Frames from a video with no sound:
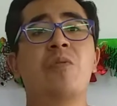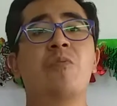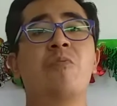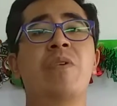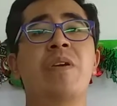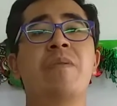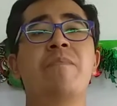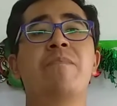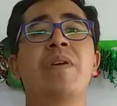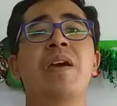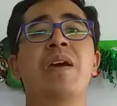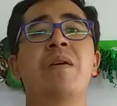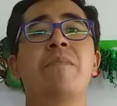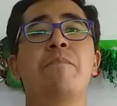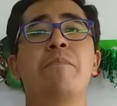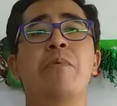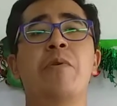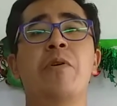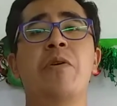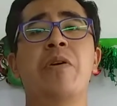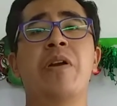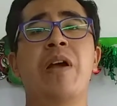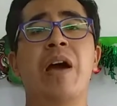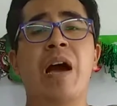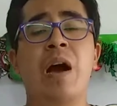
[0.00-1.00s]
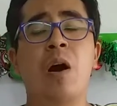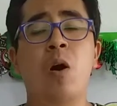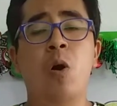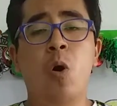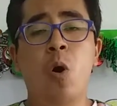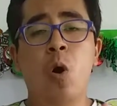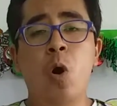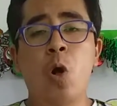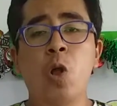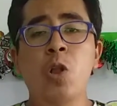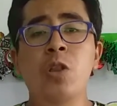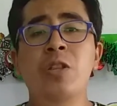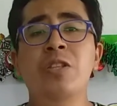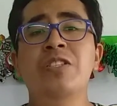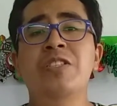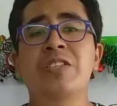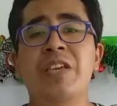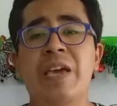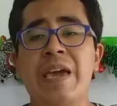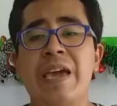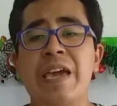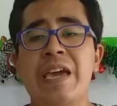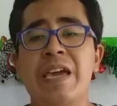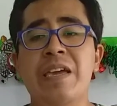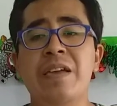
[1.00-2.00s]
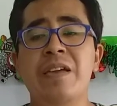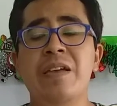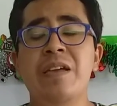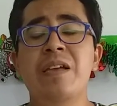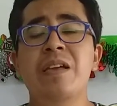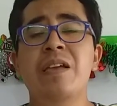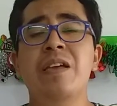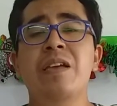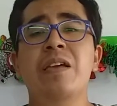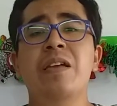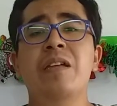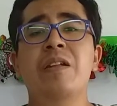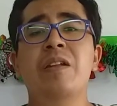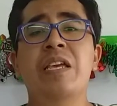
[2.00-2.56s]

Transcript: Remember, a whole day